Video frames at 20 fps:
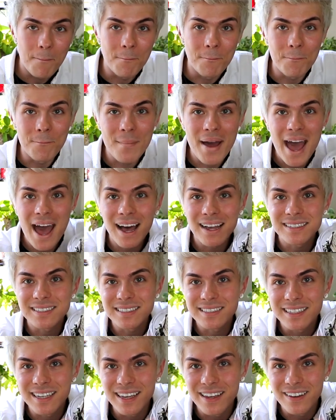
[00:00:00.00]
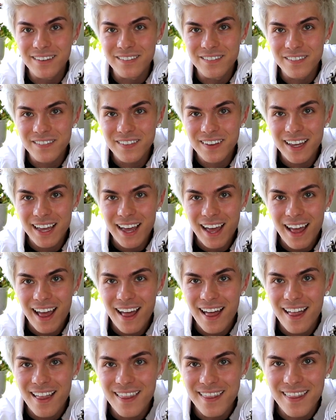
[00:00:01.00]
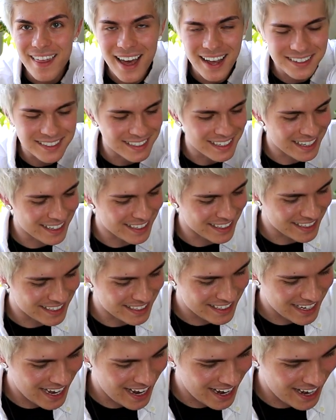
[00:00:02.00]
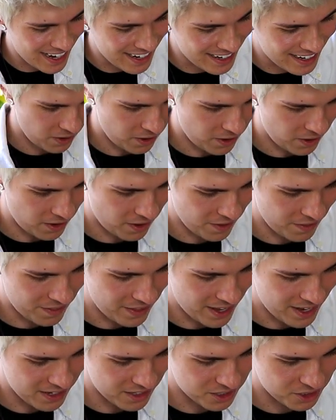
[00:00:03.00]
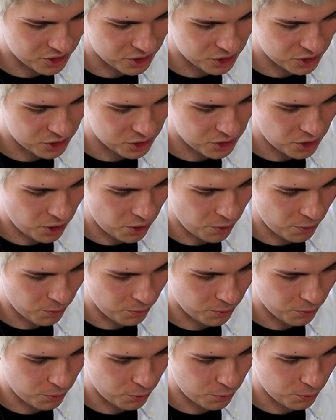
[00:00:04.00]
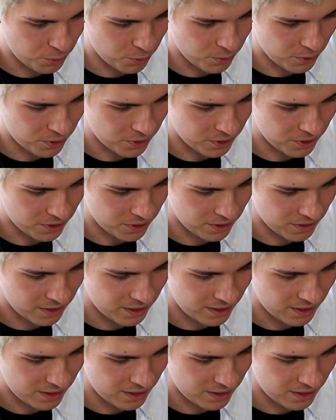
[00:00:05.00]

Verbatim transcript: massive. That's insane. Oh, that is so cool.